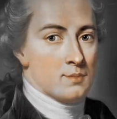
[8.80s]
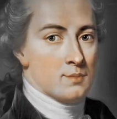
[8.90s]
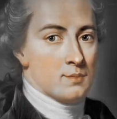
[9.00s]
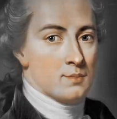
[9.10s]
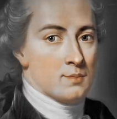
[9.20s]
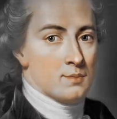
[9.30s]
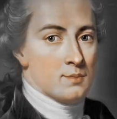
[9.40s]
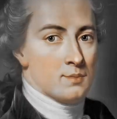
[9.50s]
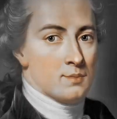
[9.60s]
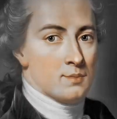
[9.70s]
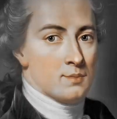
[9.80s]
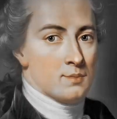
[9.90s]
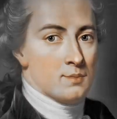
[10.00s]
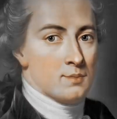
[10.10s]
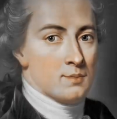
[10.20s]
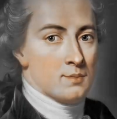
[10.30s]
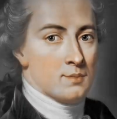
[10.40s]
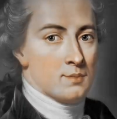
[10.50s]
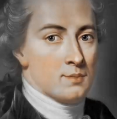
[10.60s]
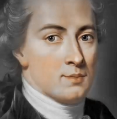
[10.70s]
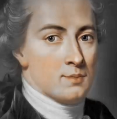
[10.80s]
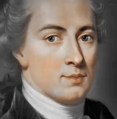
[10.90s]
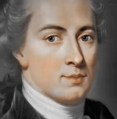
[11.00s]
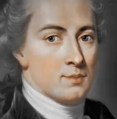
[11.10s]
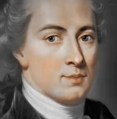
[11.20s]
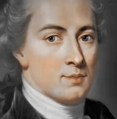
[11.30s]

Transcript: (no one is talking)